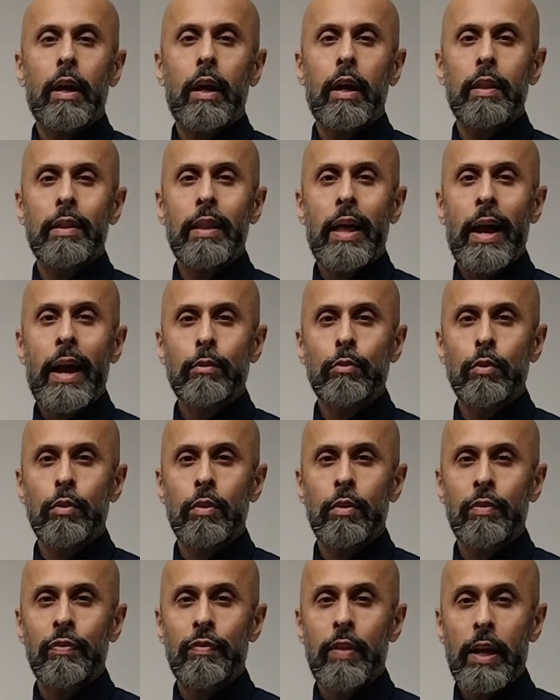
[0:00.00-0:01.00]
a
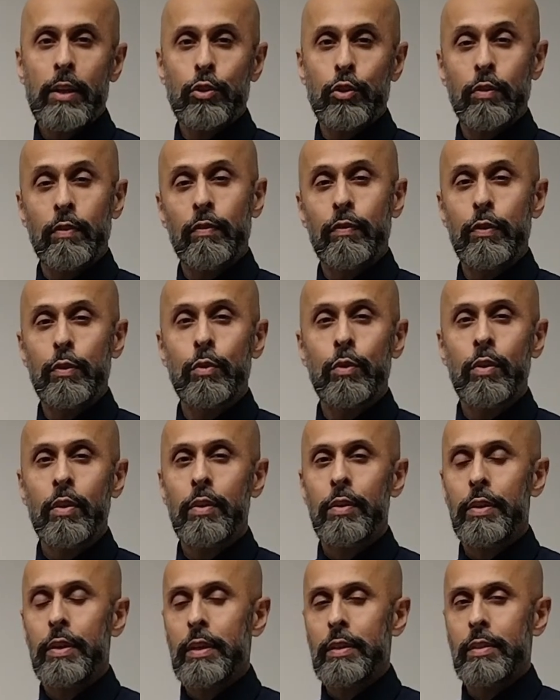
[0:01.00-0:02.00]
lateral flexion
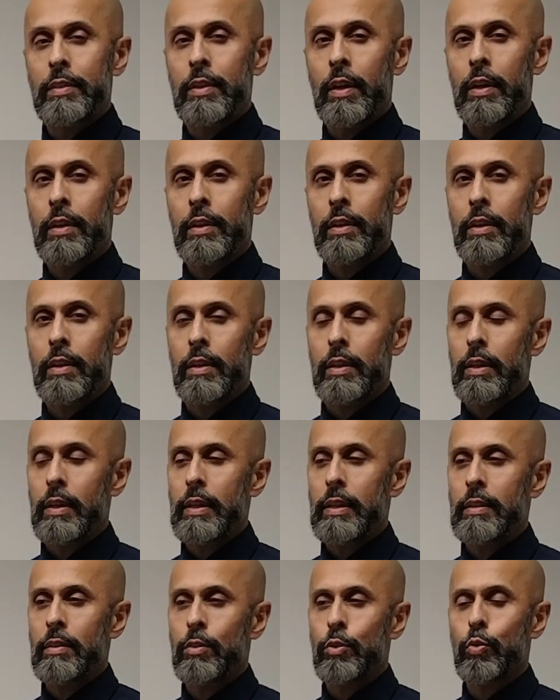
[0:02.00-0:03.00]
view is done
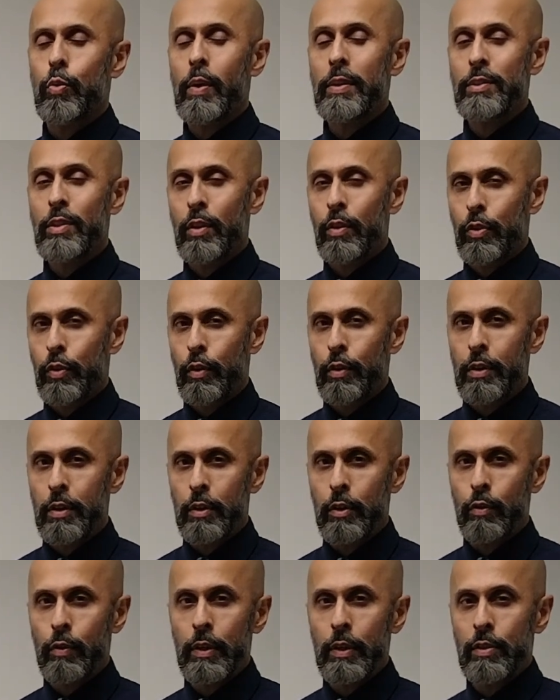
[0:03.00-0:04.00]
in 20 to 30
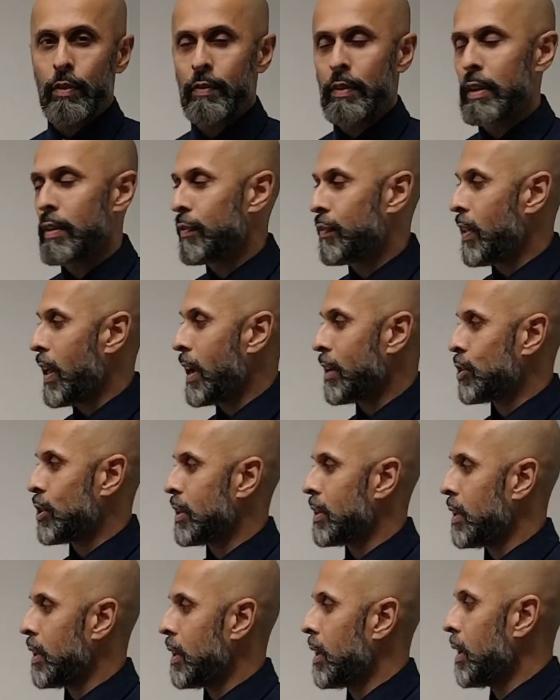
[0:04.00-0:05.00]
degrees of knee
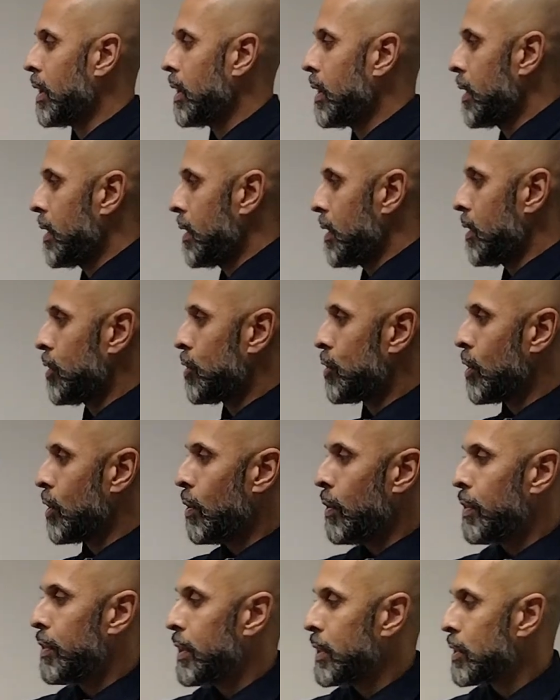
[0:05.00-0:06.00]
flexion.
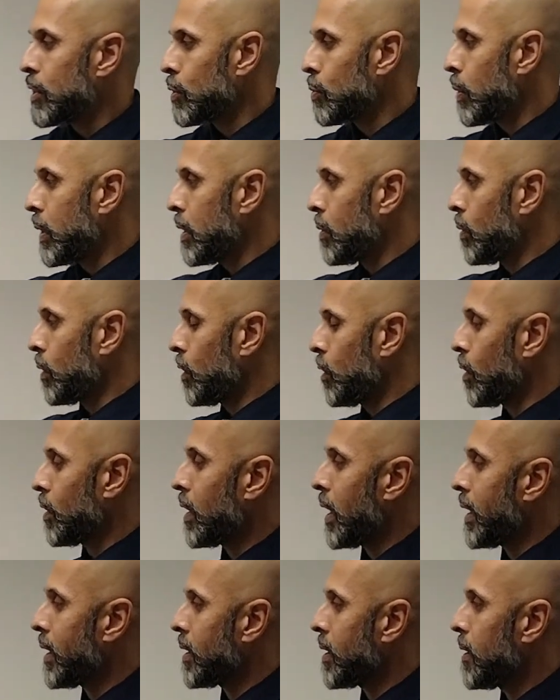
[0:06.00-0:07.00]
So this is what it would look
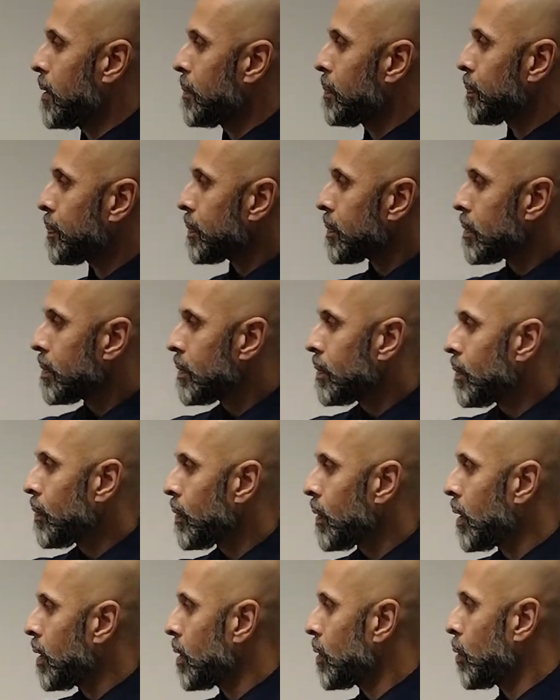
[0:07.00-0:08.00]
like,
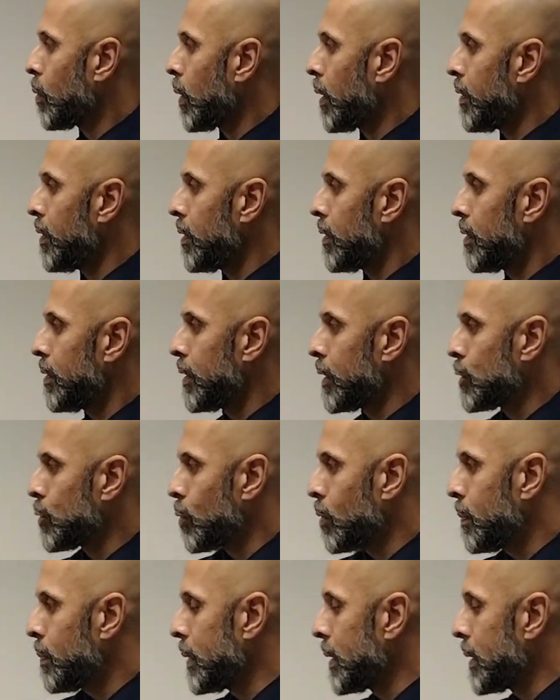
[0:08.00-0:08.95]
where this would